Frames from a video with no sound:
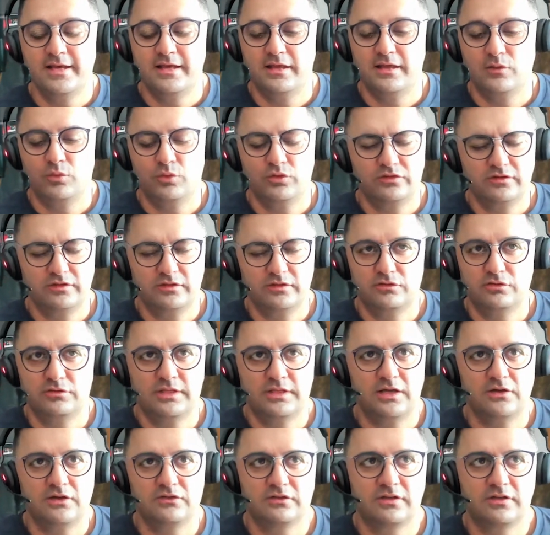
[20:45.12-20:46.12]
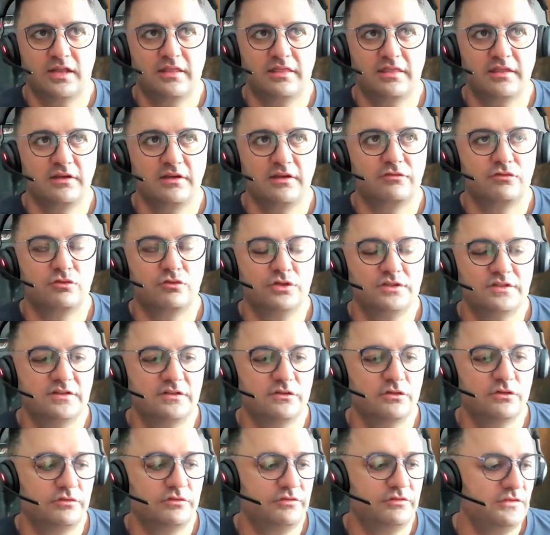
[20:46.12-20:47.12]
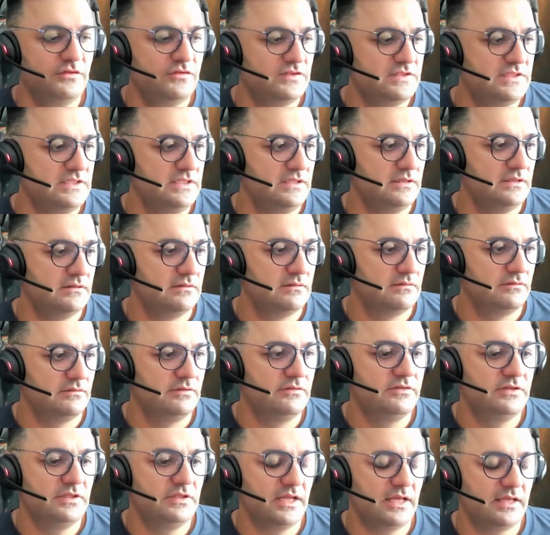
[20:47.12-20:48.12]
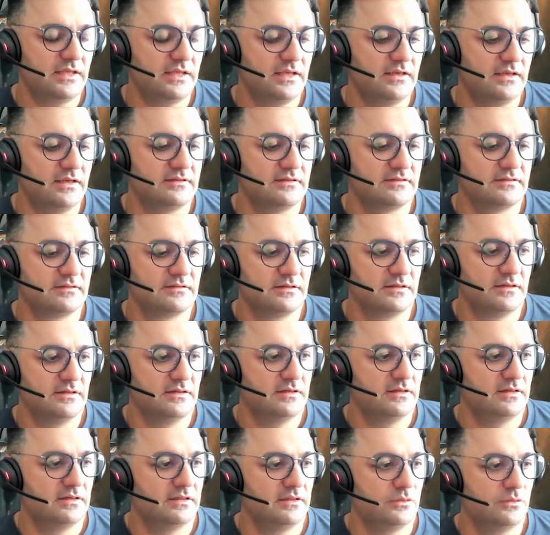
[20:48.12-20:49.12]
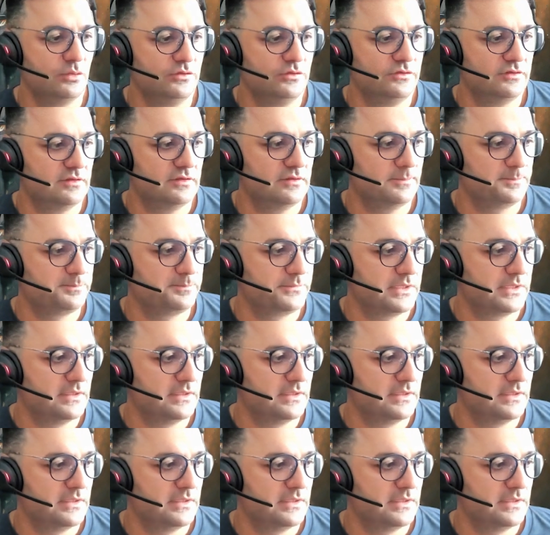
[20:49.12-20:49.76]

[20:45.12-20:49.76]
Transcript: it was in 2000, I think 14 or 15, I guess. There was I